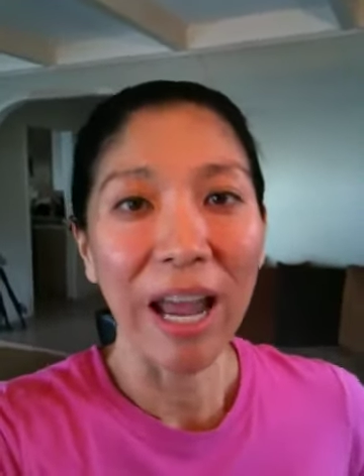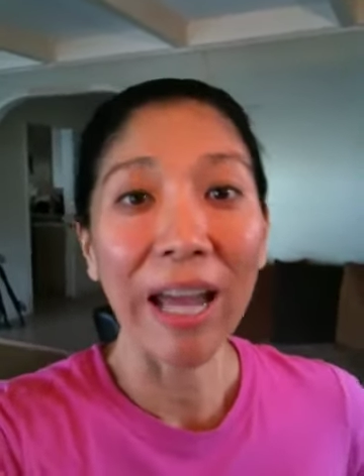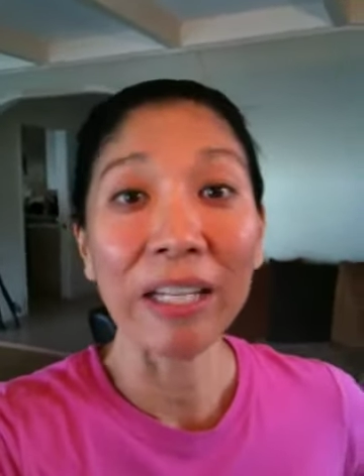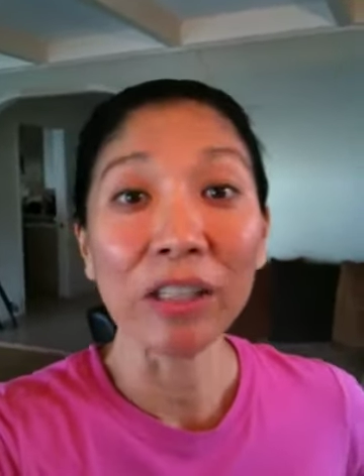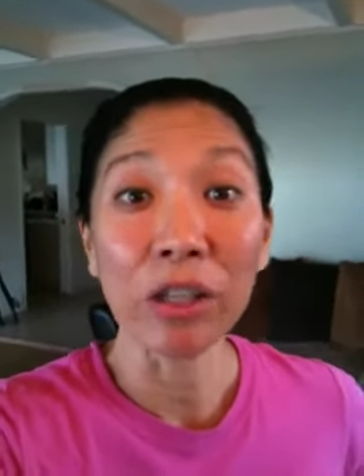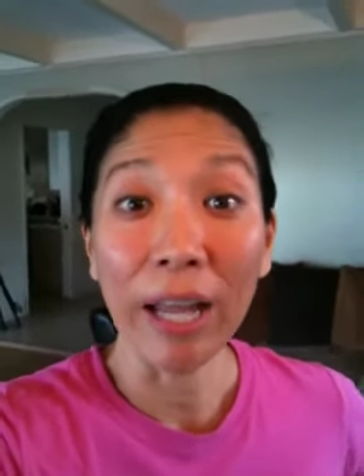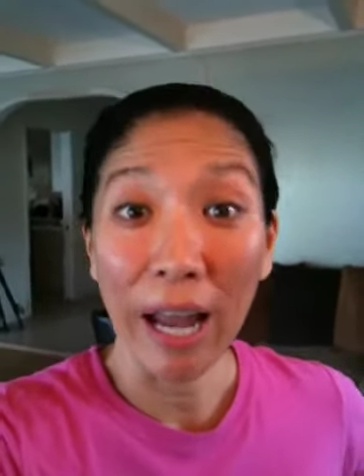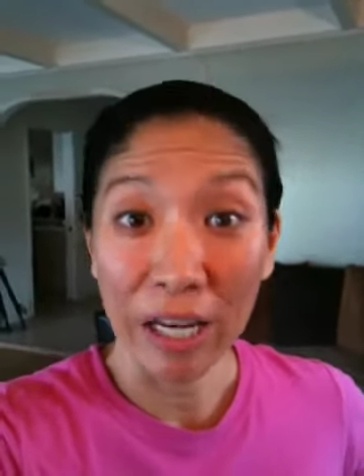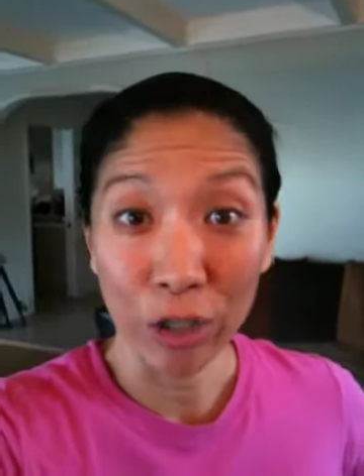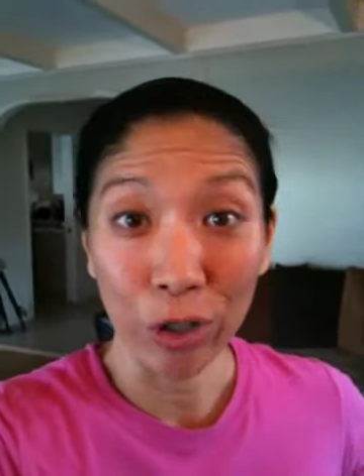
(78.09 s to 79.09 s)
and into the
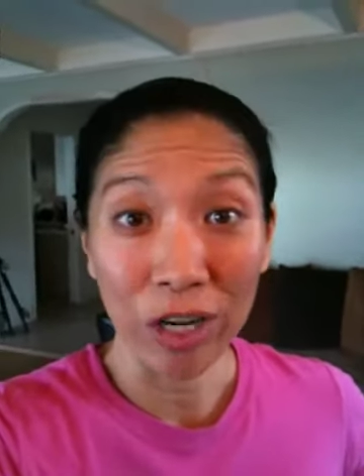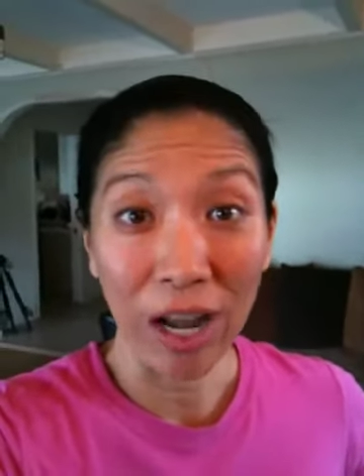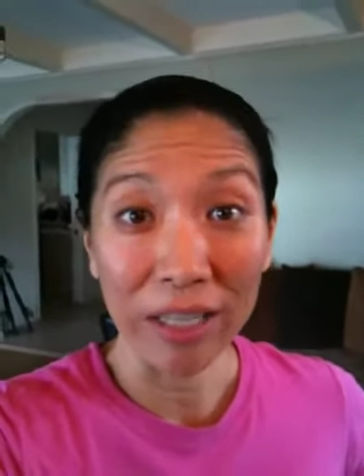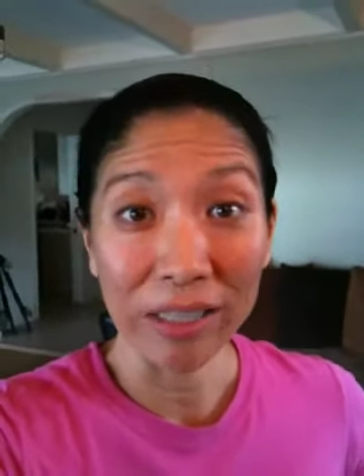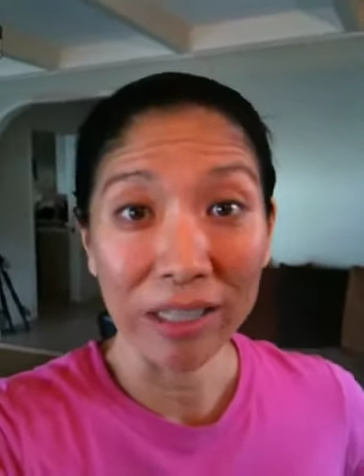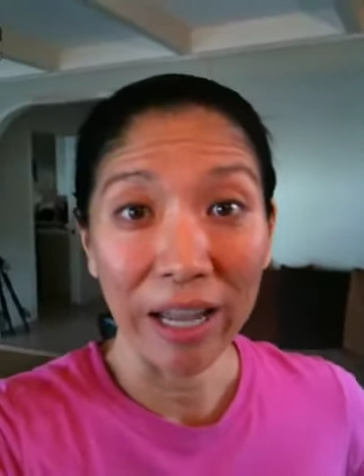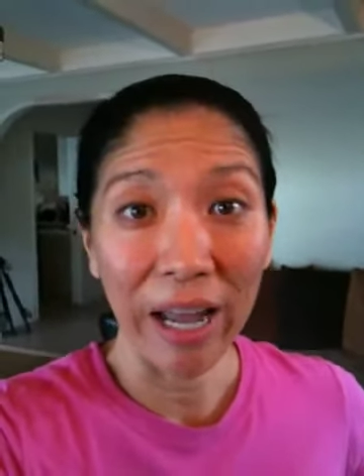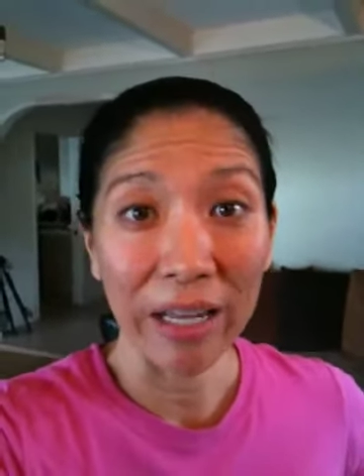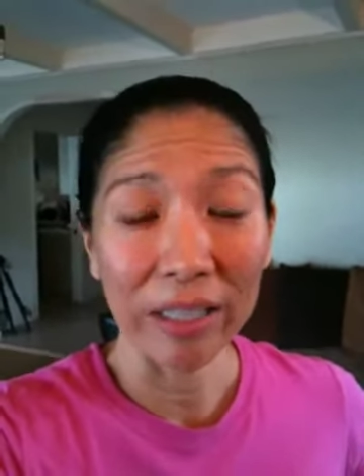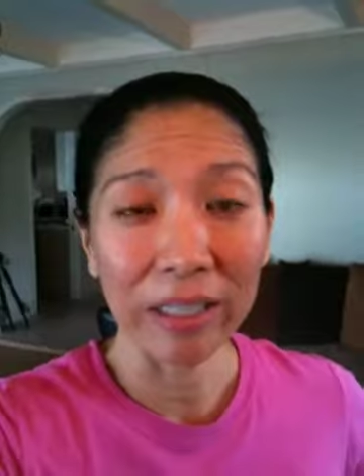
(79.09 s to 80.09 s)
astronauts
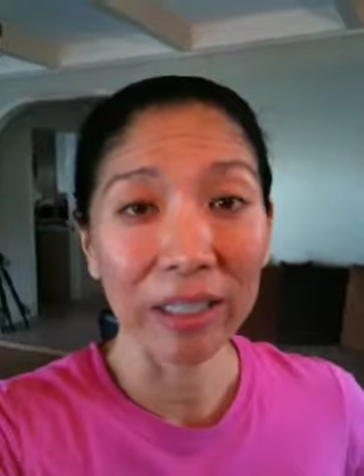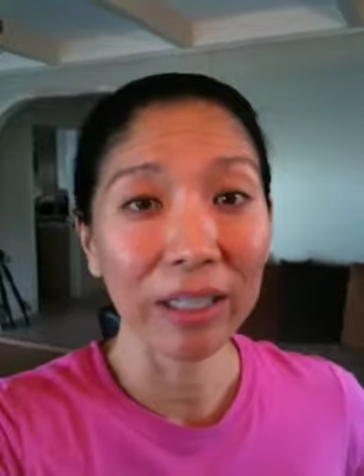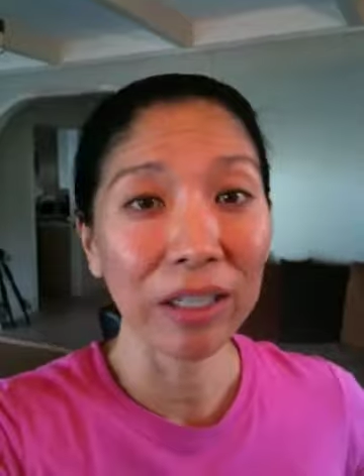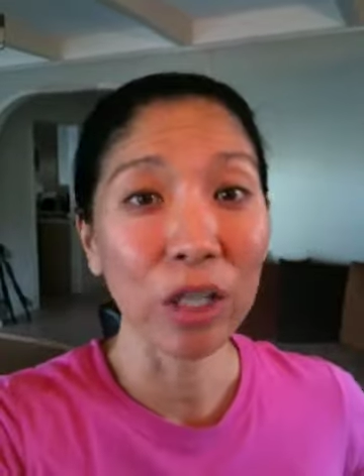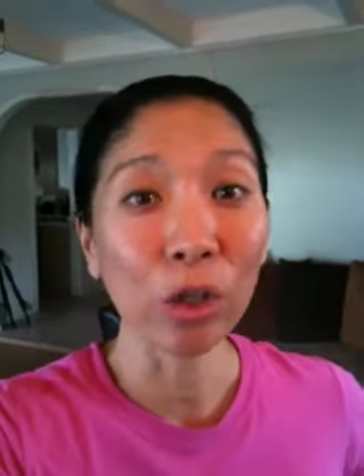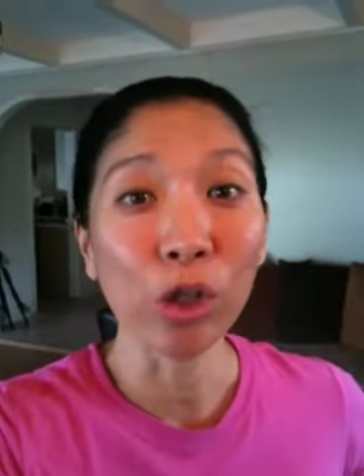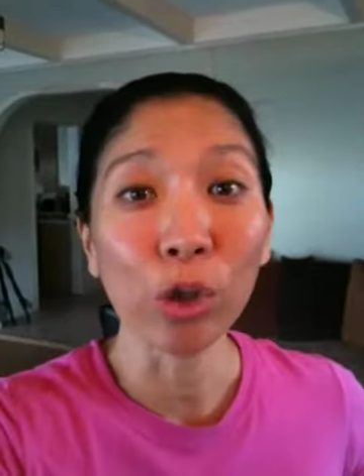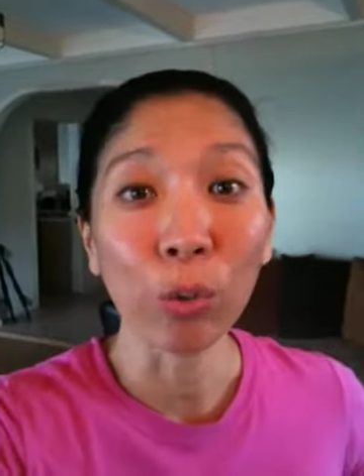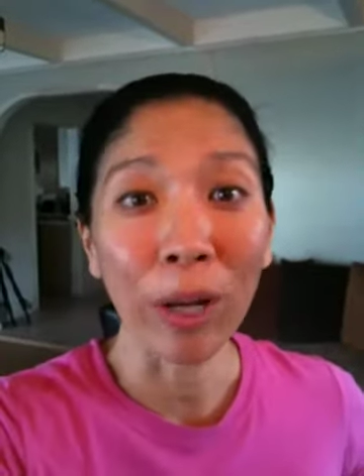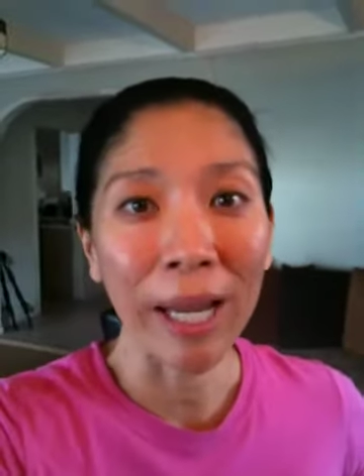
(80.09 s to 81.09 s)
that you know,
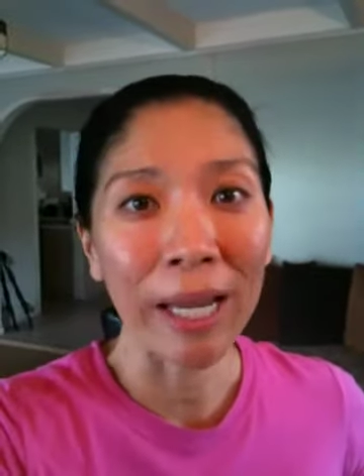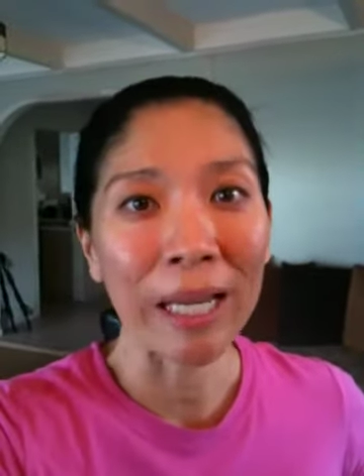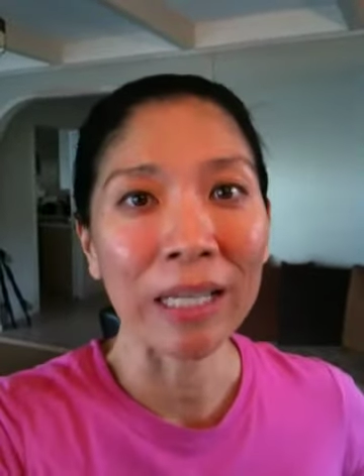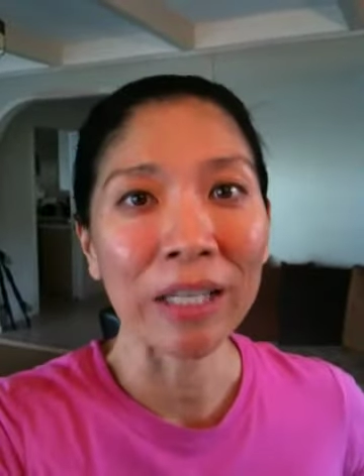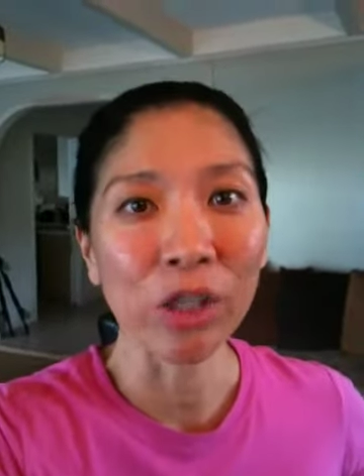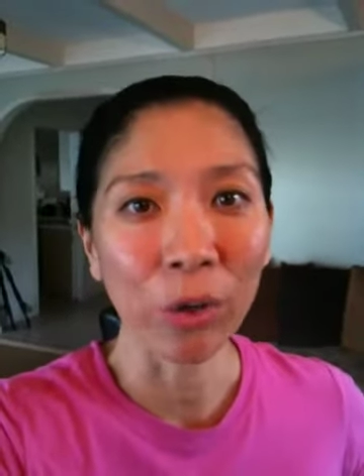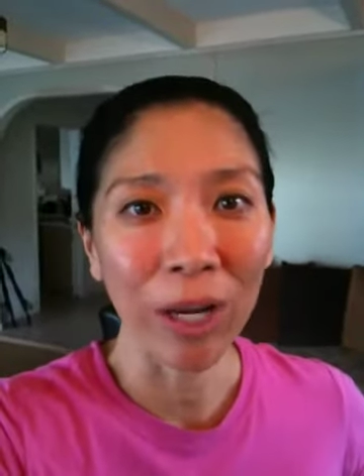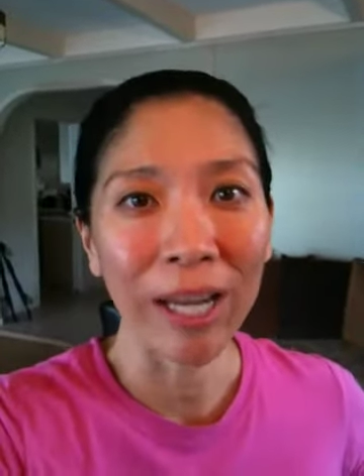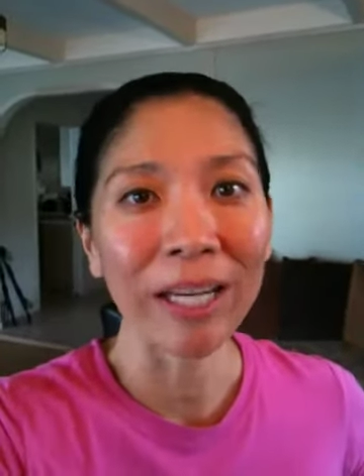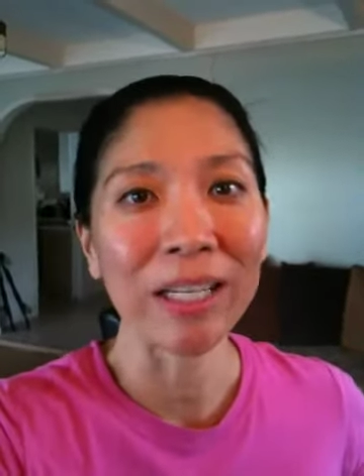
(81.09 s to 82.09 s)
train and
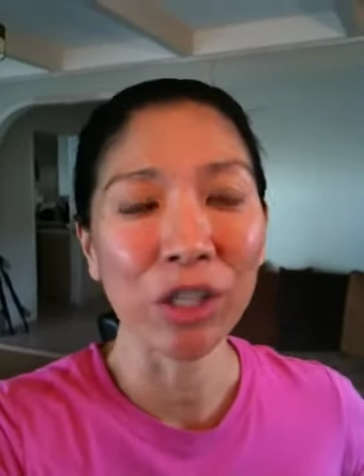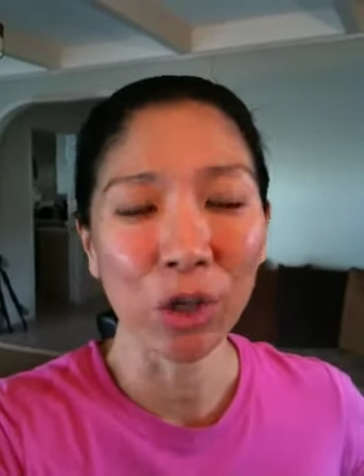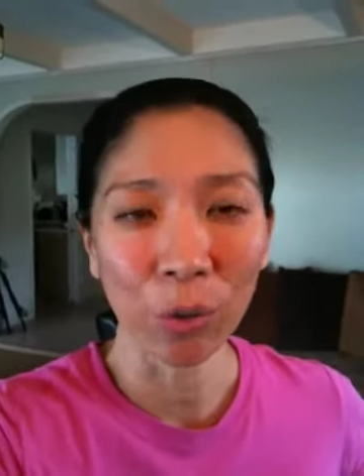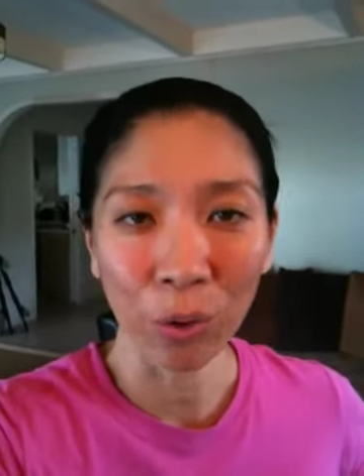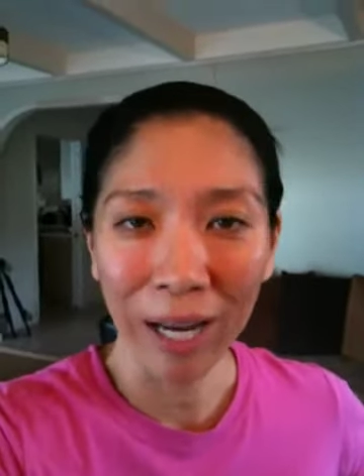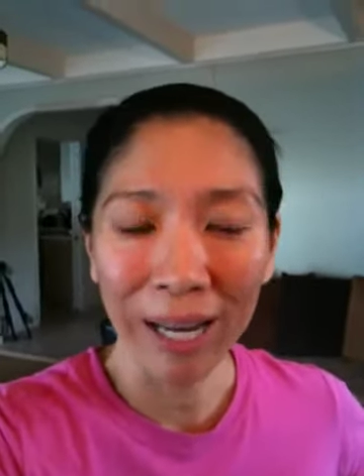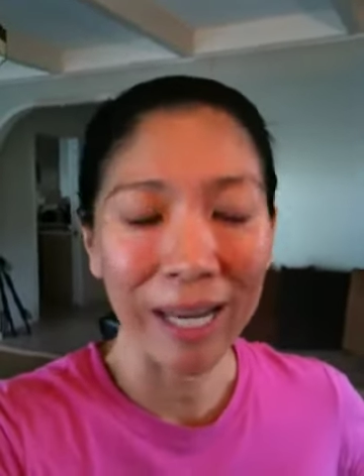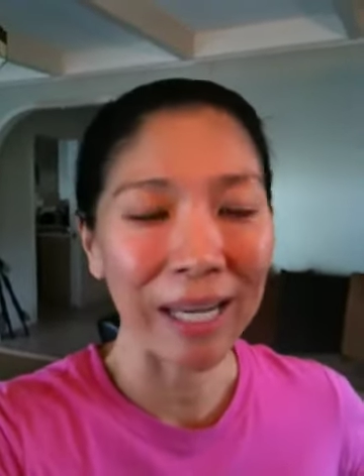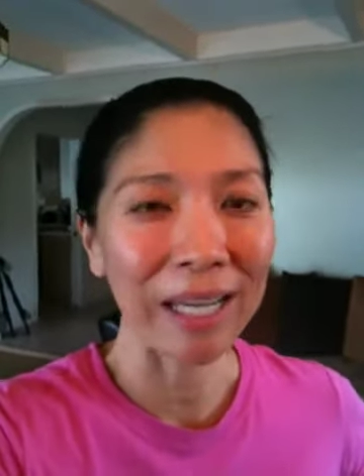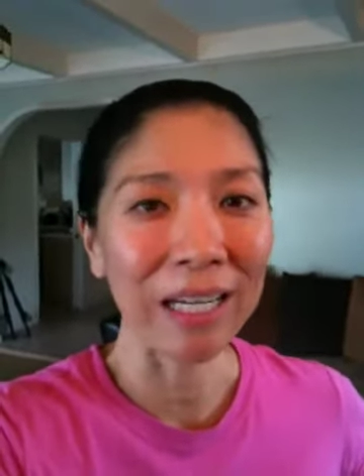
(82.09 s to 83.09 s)
train and
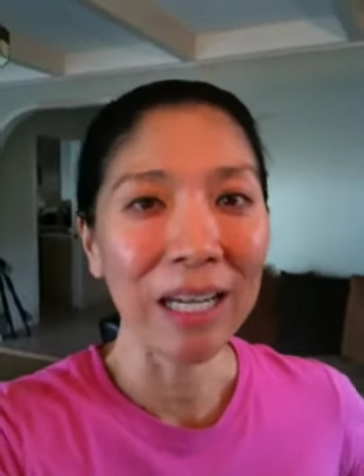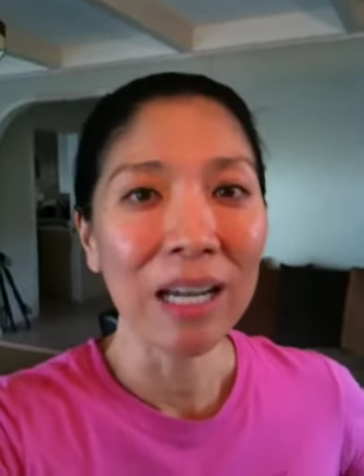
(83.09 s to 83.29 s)
train